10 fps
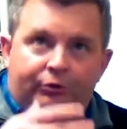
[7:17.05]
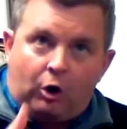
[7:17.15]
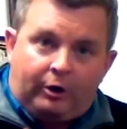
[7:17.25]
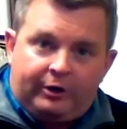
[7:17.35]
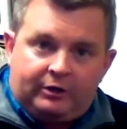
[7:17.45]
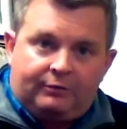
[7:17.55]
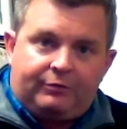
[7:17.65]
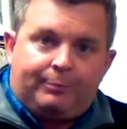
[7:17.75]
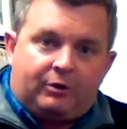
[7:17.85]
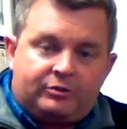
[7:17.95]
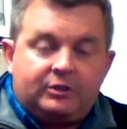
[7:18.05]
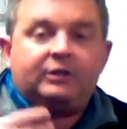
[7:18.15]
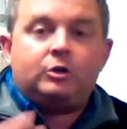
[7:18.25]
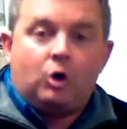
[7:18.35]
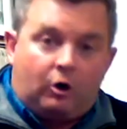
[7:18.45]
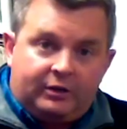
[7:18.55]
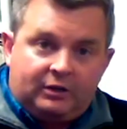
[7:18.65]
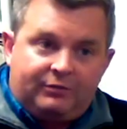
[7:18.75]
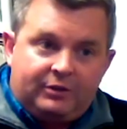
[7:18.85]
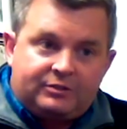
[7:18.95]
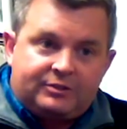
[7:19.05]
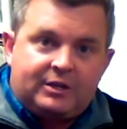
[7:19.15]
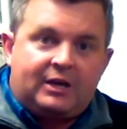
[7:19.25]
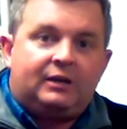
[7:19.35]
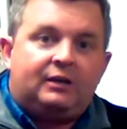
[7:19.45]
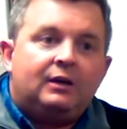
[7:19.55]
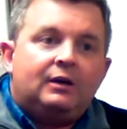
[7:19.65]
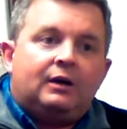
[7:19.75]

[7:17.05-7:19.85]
both guardian of the person and guardian of the estate.